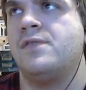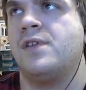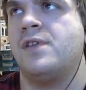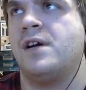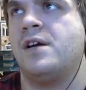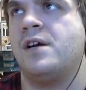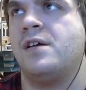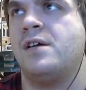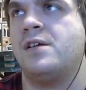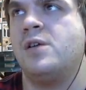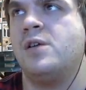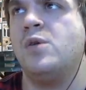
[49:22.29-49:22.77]

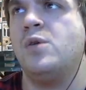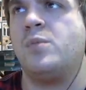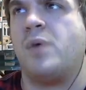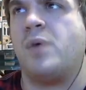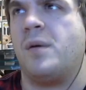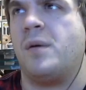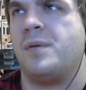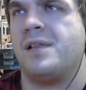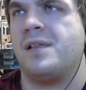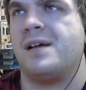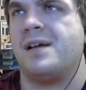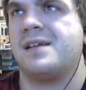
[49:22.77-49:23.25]
Fair. You would
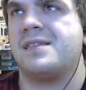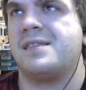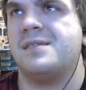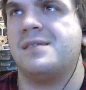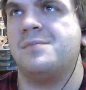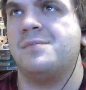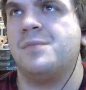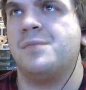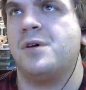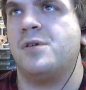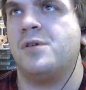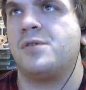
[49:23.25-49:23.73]
probably like
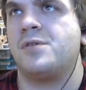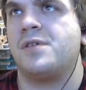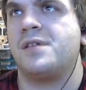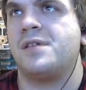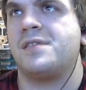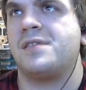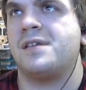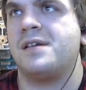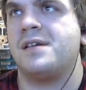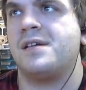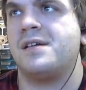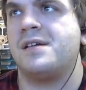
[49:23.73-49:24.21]
them both, I
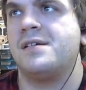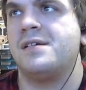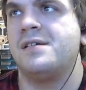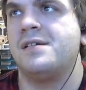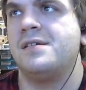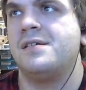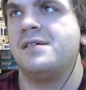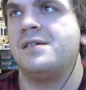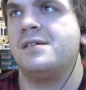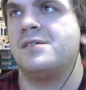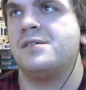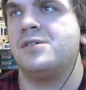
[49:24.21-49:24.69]
think,
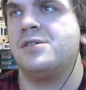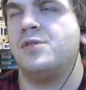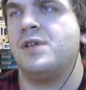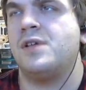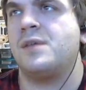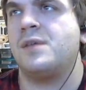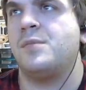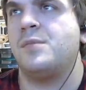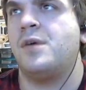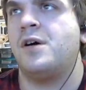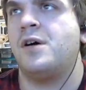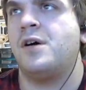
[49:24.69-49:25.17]
because you
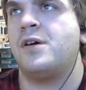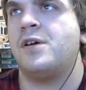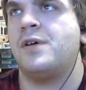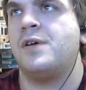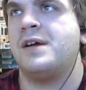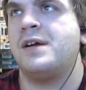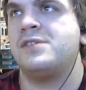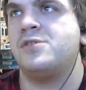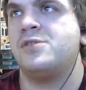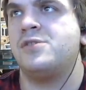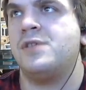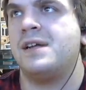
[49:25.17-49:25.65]
like Mario
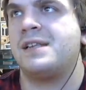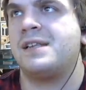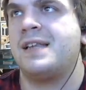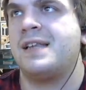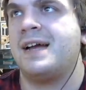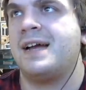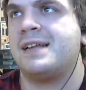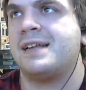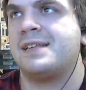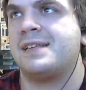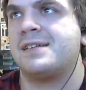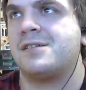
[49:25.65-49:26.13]
and you like
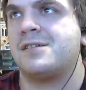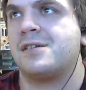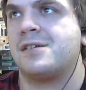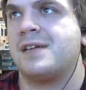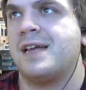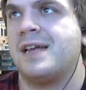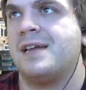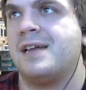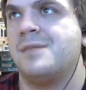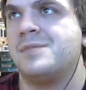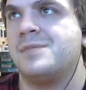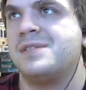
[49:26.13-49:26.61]
tactics like
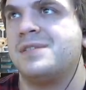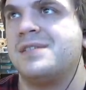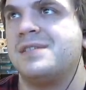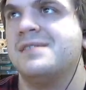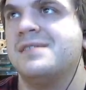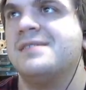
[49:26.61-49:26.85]
games.